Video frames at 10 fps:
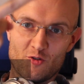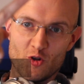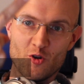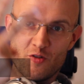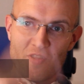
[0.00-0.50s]

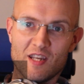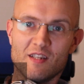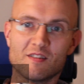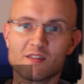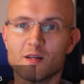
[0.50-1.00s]
Two
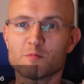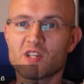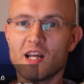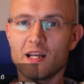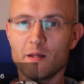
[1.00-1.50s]
things I'm
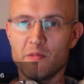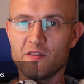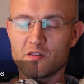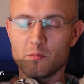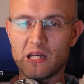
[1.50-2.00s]
slightly
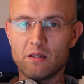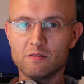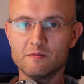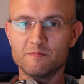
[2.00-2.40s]
miffed about.